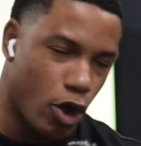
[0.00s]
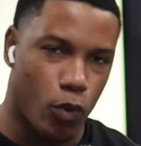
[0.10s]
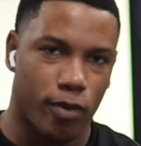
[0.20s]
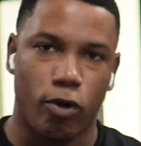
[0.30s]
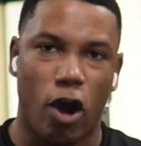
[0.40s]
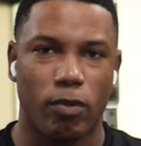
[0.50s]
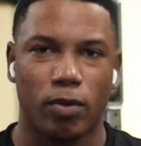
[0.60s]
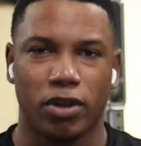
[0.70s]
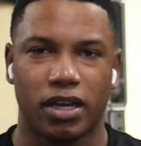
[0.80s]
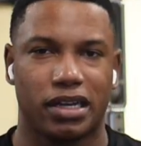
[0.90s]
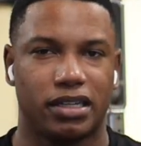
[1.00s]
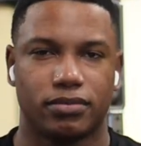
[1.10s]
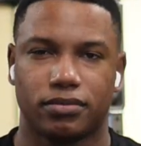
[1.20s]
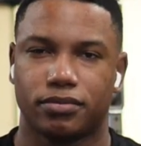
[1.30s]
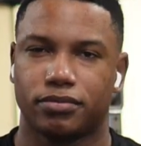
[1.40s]
were probably
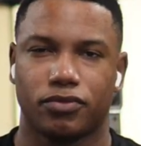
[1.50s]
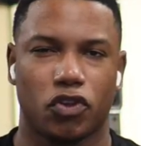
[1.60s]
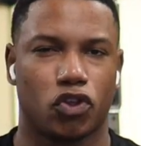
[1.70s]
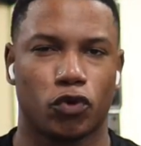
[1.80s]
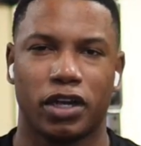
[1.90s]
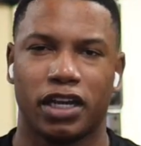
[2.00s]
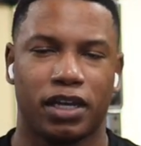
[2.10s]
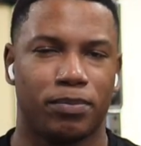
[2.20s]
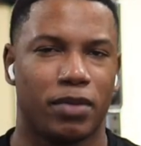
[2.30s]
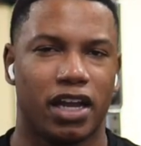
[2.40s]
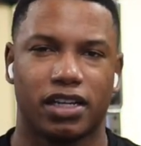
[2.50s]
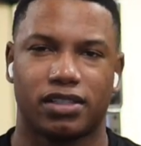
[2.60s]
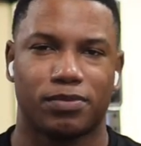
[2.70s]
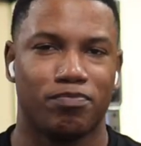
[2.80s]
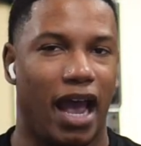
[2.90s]
3
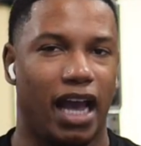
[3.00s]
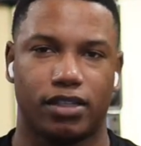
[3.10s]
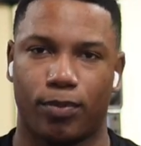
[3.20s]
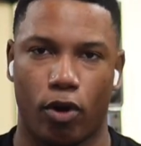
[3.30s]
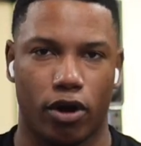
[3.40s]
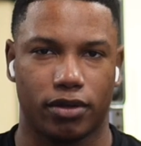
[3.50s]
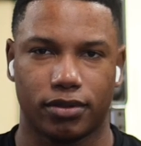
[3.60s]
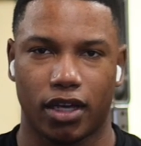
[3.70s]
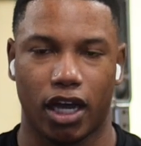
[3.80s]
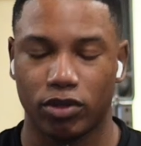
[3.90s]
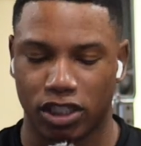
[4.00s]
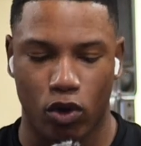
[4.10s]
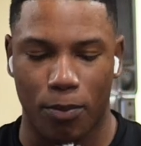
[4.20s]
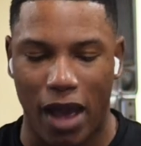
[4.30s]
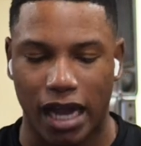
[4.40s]
minutes max apart. Like I was just
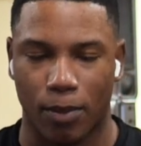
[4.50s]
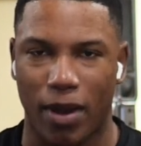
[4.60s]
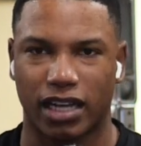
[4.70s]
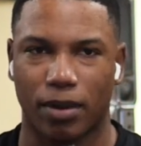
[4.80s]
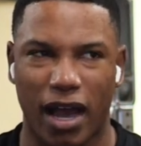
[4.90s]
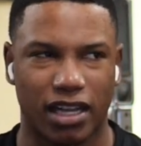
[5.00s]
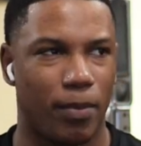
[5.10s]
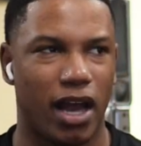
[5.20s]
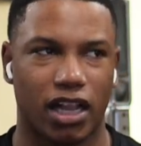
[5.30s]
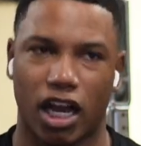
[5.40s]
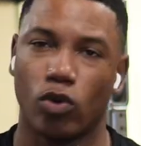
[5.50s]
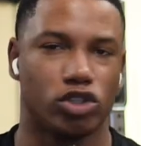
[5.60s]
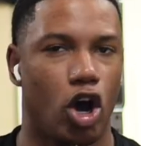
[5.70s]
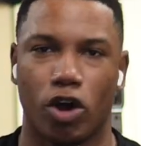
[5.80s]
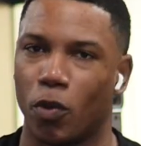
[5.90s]
going back to back to back to back. Like I was
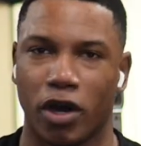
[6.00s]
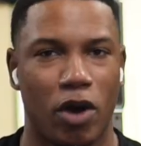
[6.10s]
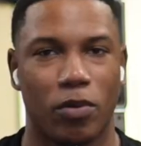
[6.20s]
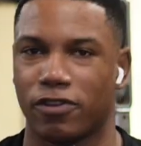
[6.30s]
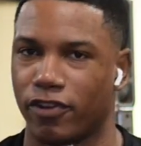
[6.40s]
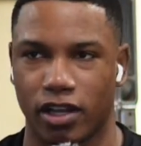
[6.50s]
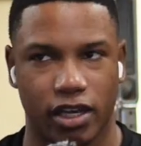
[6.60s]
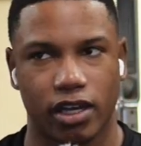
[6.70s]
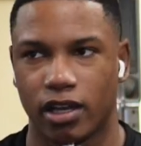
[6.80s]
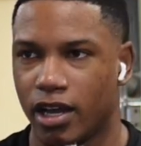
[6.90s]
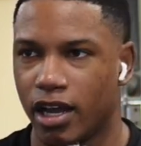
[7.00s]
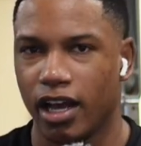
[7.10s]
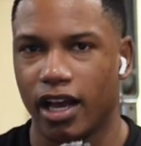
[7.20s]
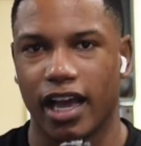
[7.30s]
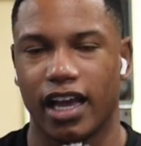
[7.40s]
on one. I was feeling it,
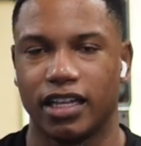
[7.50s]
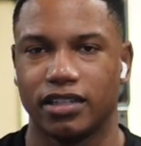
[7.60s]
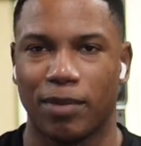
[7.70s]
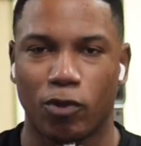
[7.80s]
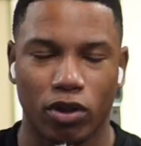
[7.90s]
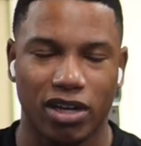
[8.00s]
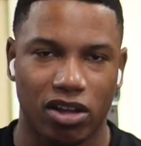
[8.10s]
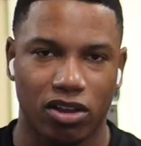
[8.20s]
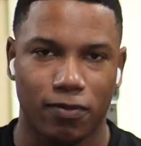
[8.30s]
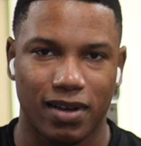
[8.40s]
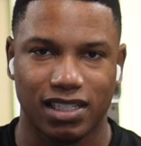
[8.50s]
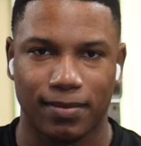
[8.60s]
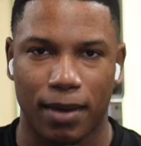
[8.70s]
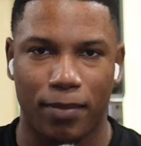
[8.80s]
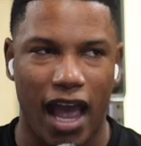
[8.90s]
and I'm cooling down a little bit because
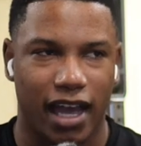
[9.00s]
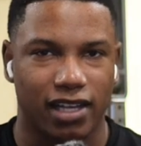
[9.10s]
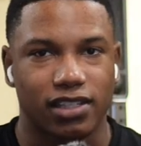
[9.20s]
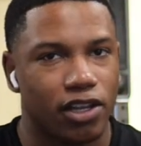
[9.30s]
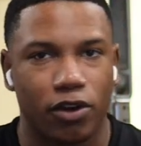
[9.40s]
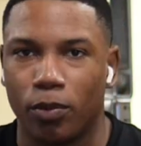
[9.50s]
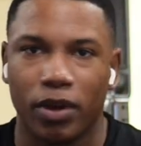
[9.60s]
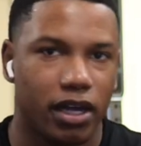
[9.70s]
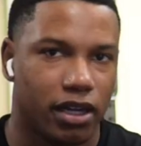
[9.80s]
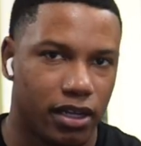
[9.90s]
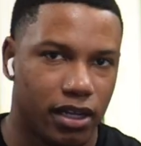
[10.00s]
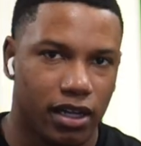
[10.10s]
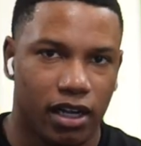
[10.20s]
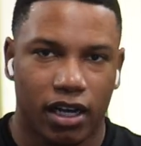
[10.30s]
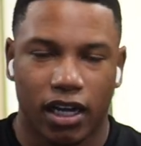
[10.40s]
my back is a little bit
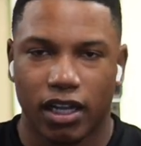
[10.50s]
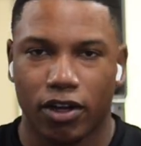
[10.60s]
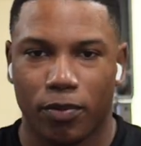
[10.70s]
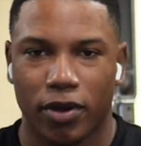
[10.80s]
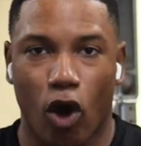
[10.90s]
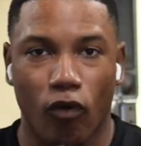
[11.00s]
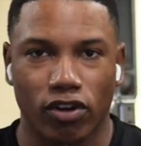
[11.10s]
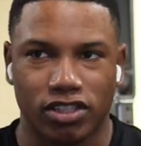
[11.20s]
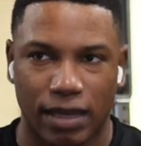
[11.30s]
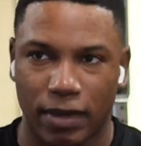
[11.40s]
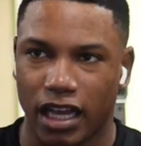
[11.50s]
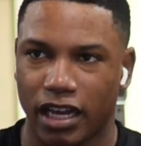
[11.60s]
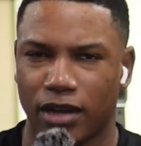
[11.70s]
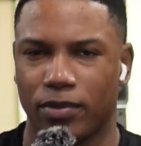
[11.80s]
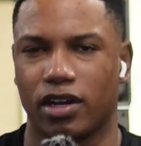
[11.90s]

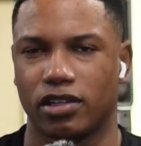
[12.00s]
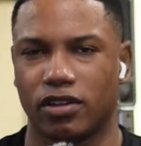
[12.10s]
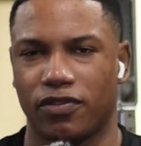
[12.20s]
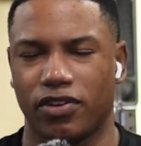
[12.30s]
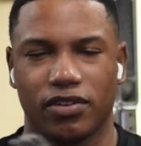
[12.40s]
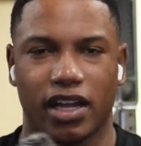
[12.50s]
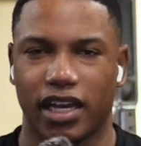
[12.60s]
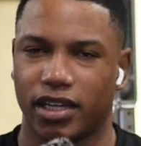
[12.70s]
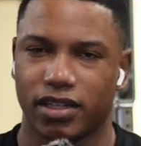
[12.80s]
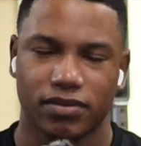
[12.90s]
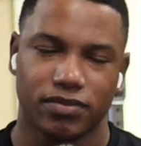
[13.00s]
overstimulated because of like